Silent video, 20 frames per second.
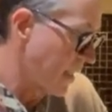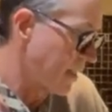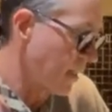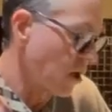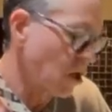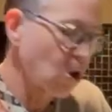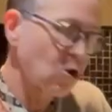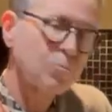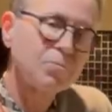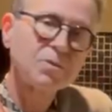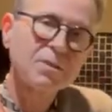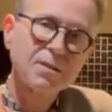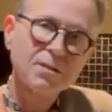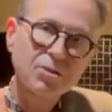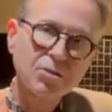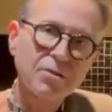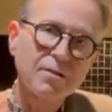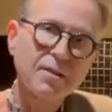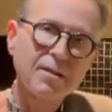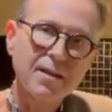and the herbs in
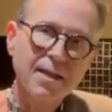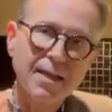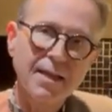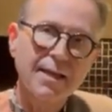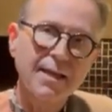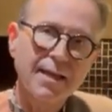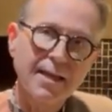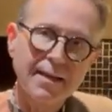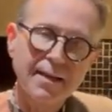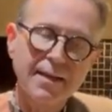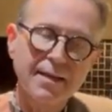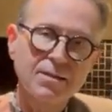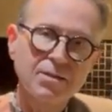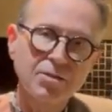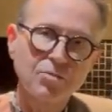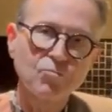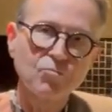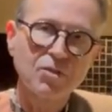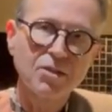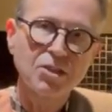so that they can get nice
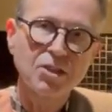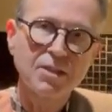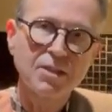and rich